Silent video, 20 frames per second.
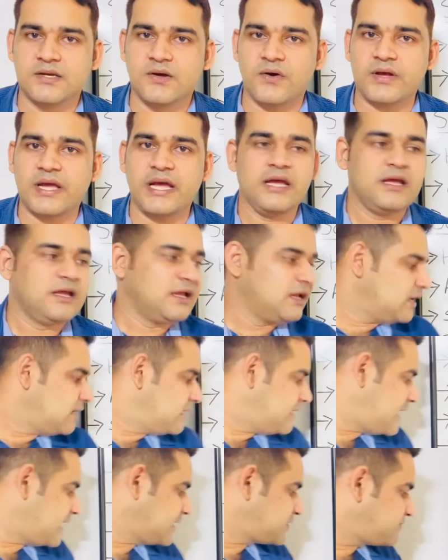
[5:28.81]
Okay,
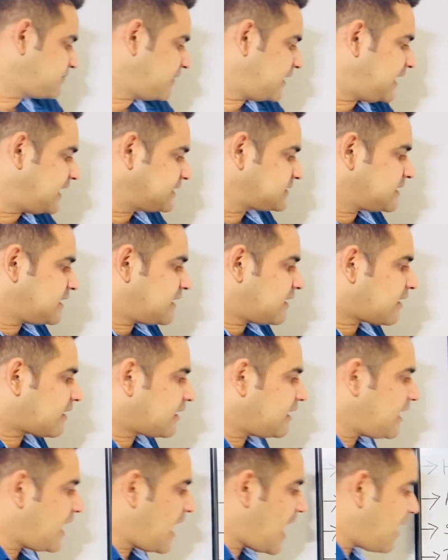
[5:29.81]
next one is
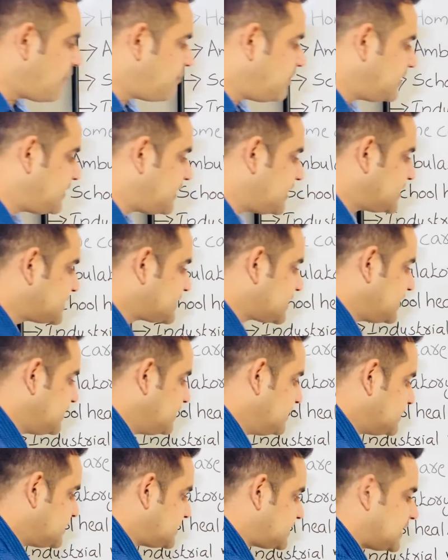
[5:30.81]

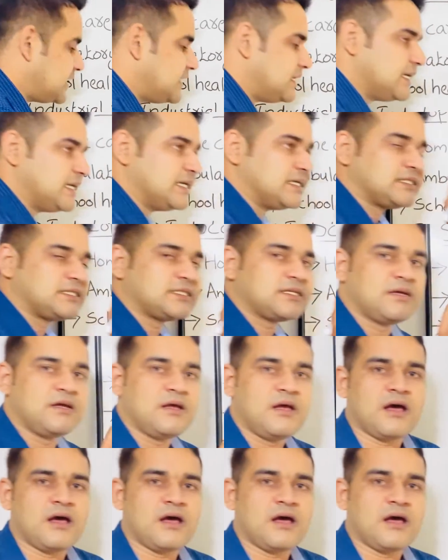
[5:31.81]
rehabilitation centers.